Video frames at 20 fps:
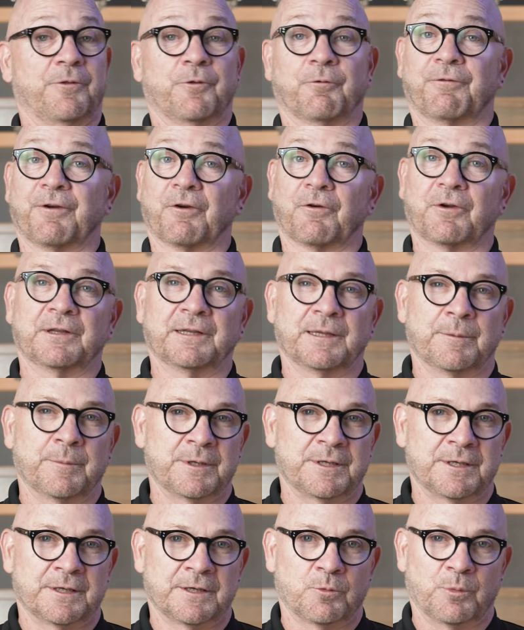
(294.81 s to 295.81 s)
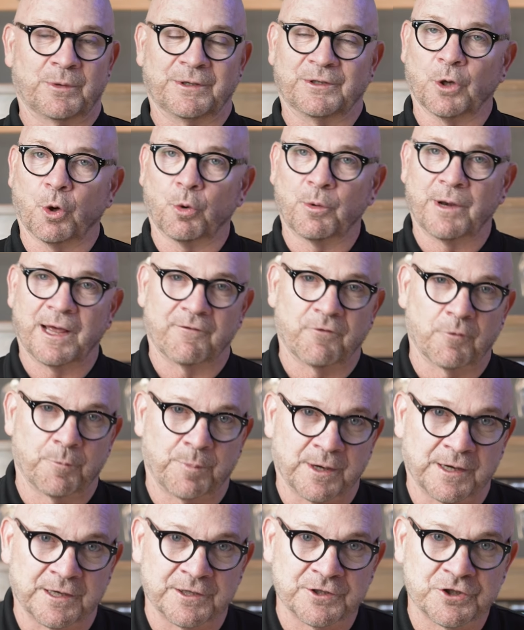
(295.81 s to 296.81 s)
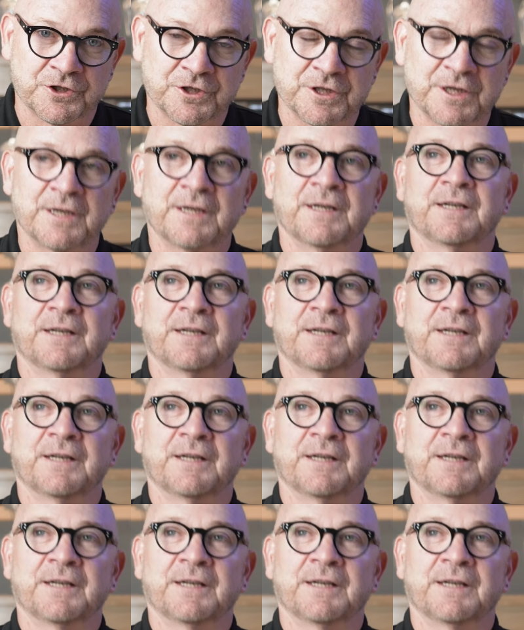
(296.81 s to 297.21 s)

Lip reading: They're very limited. We don't have a bunch.